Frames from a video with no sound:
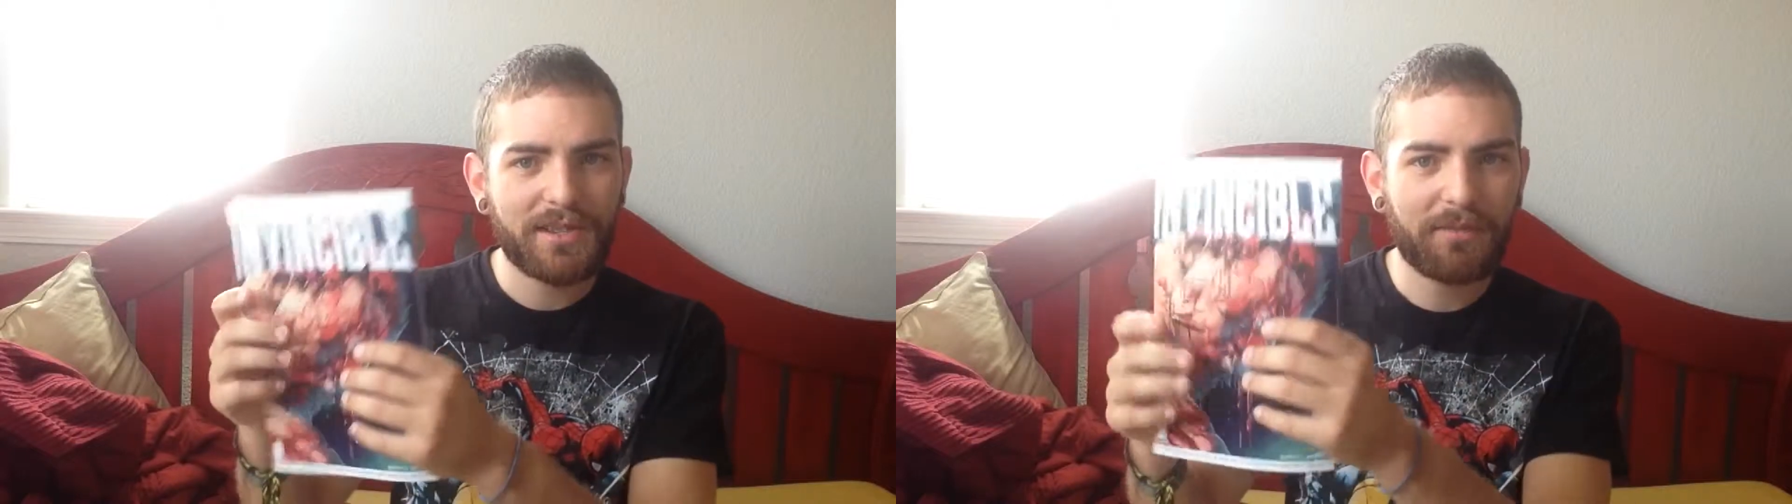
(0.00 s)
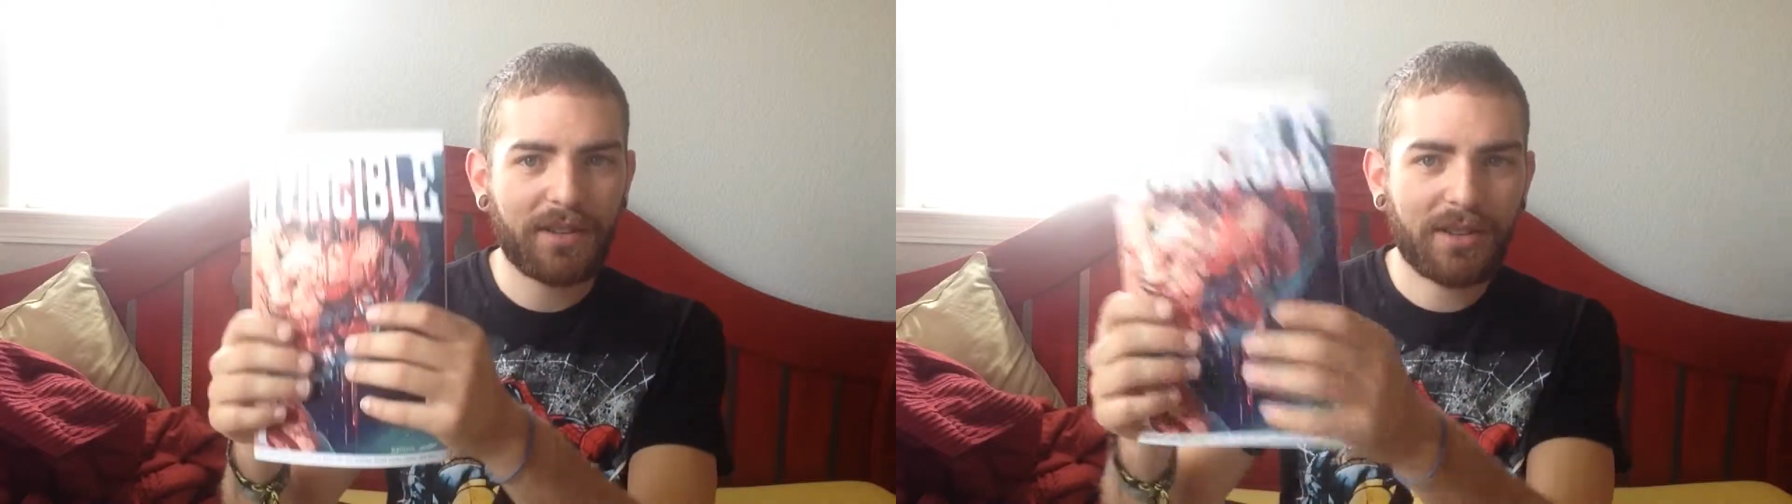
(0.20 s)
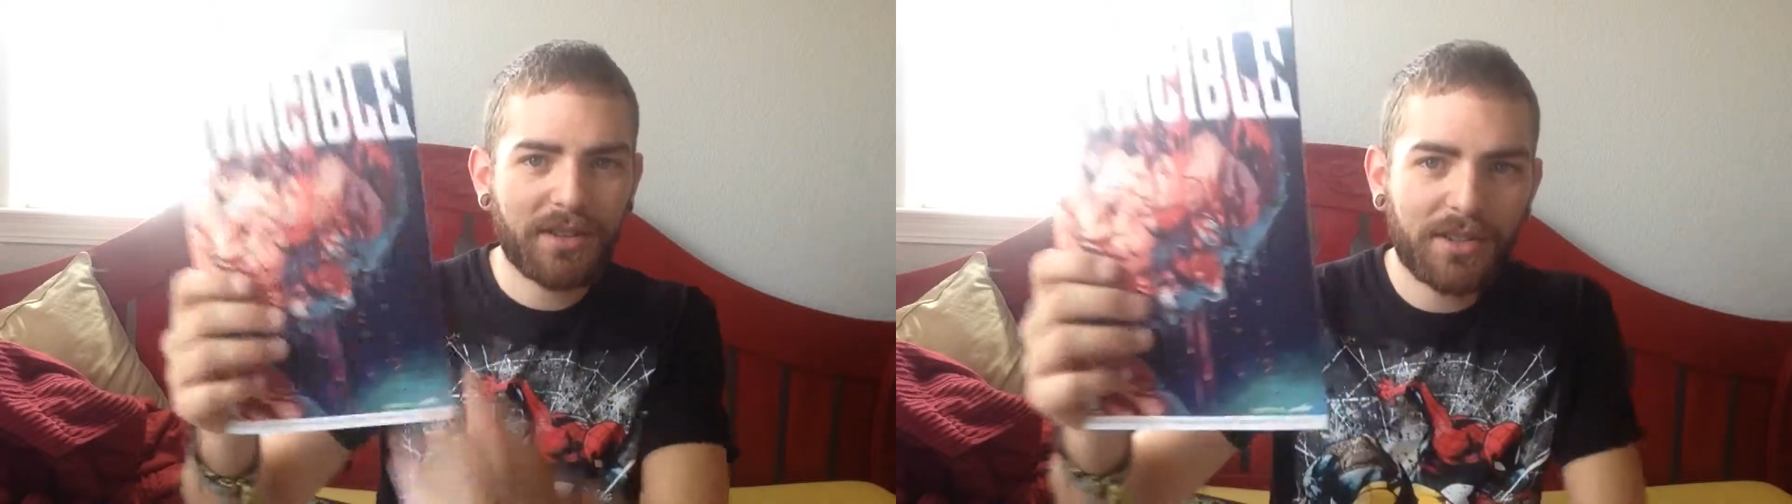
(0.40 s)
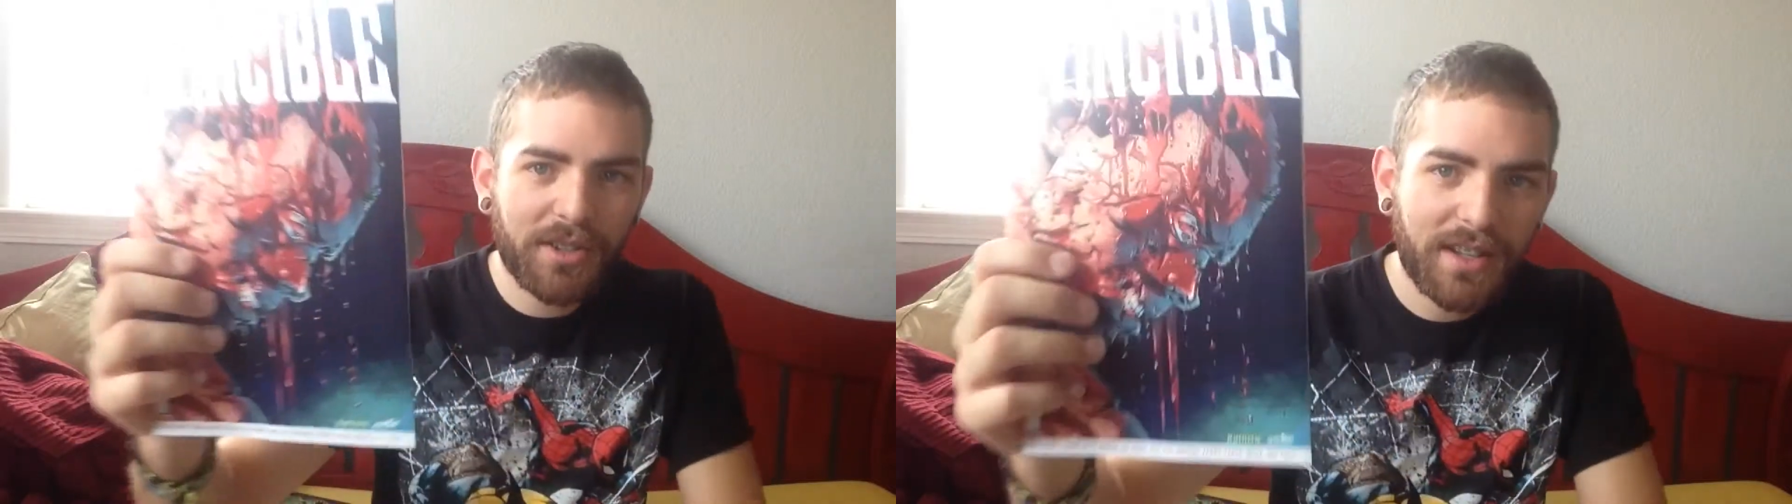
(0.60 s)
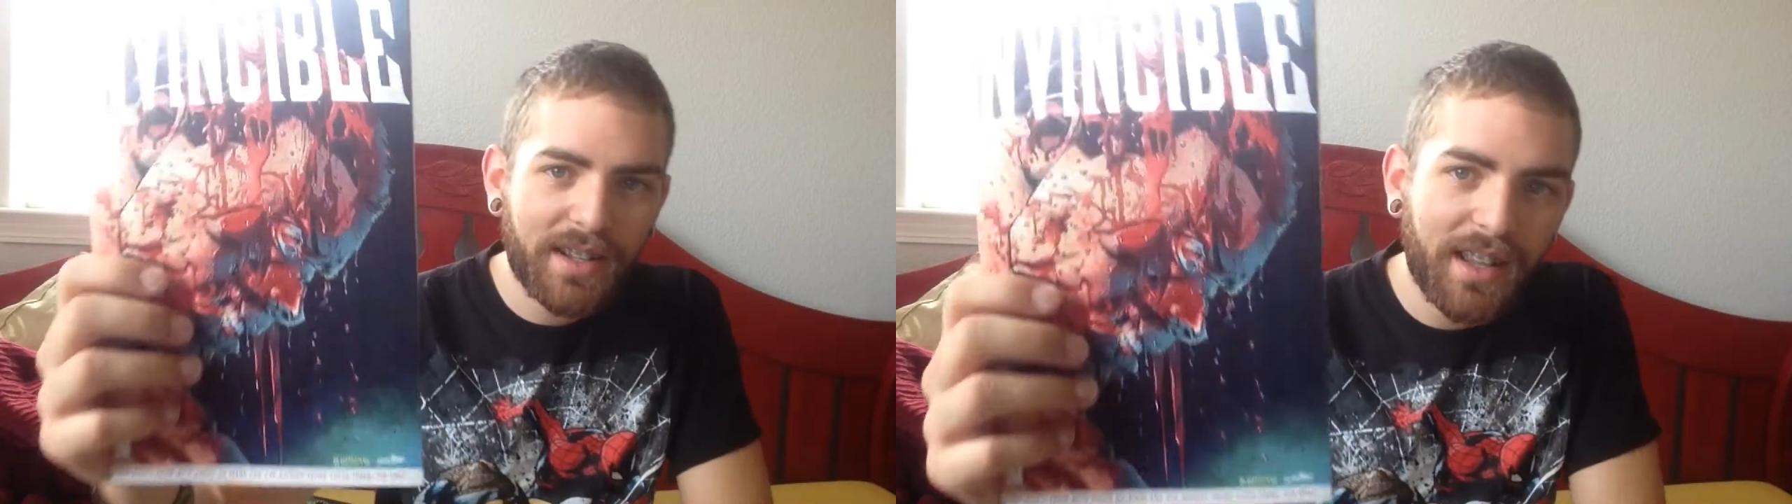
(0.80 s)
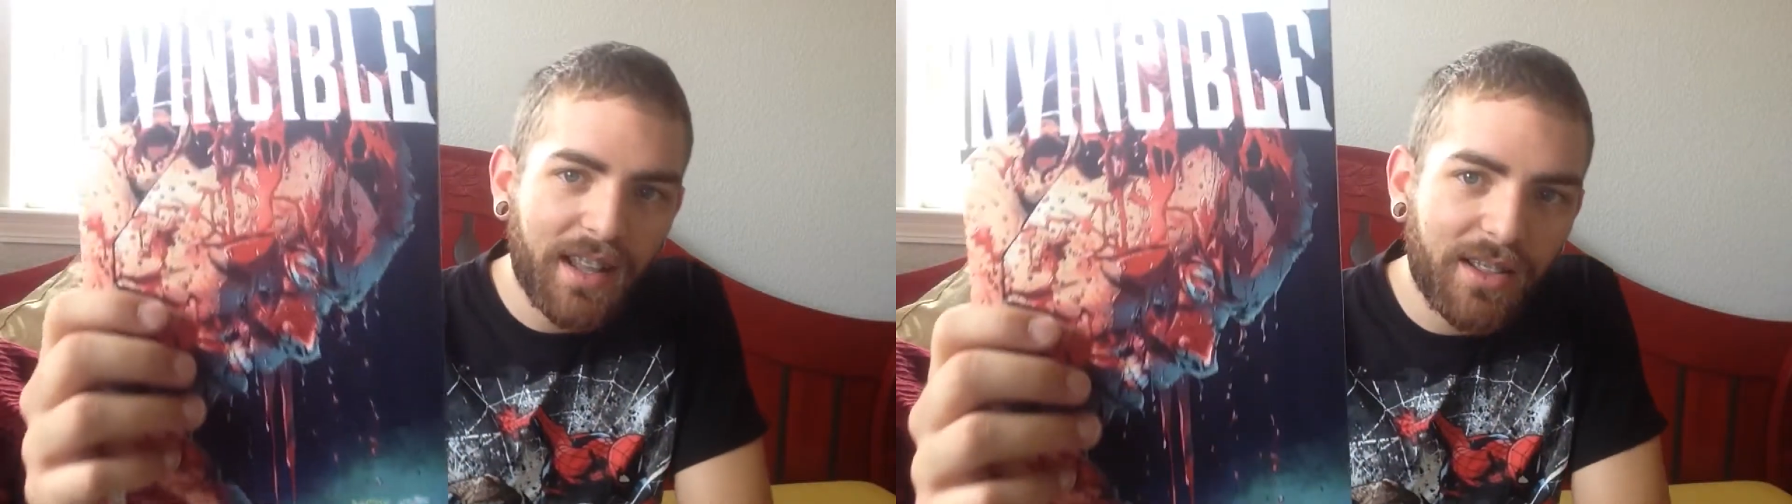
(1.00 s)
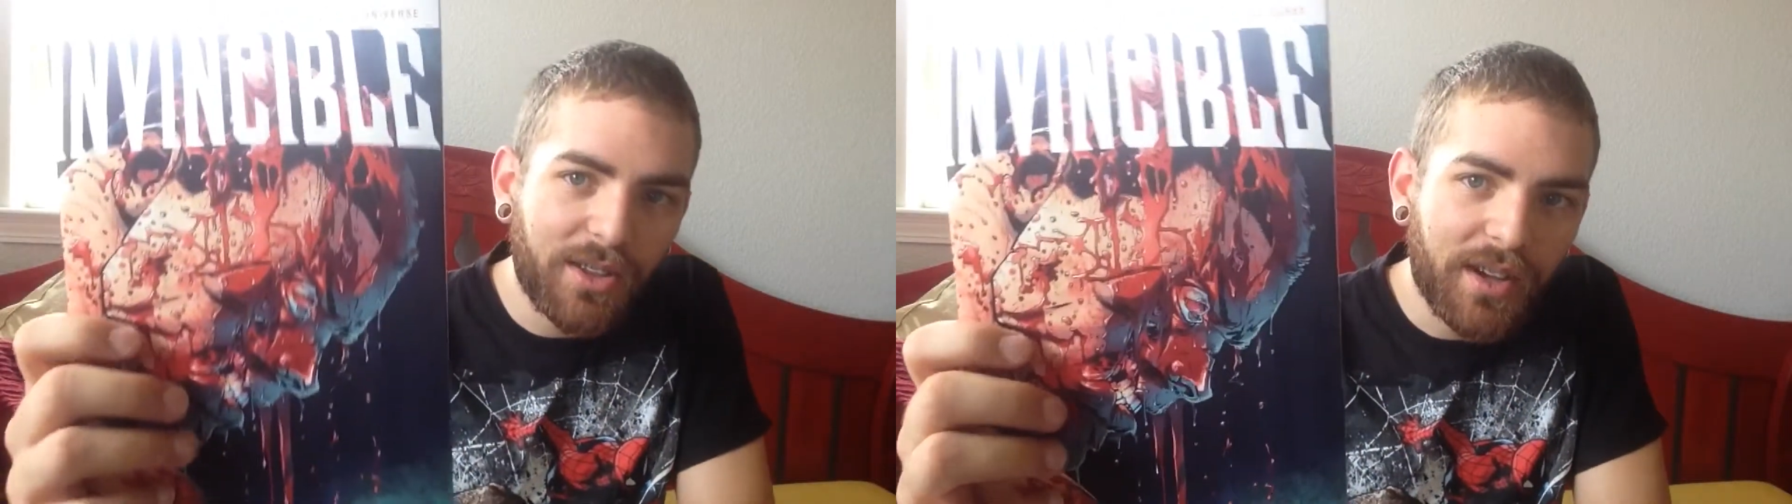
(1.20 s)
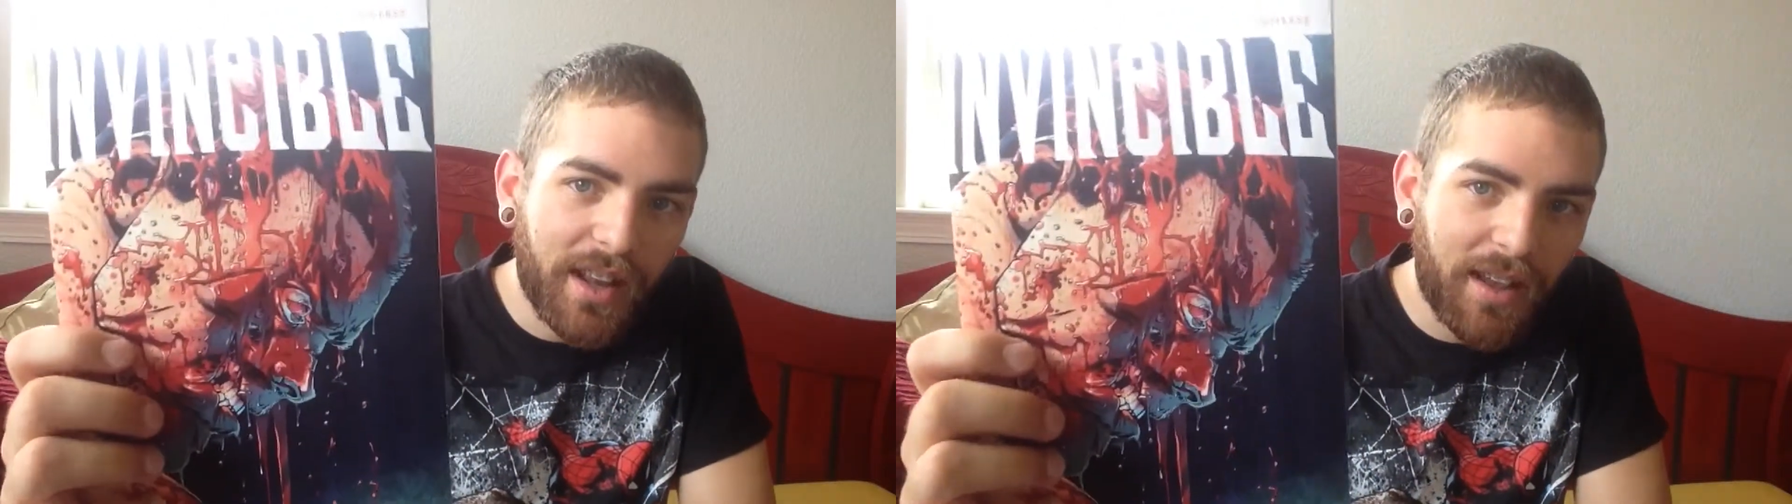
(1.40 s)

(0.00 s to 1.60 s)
but look at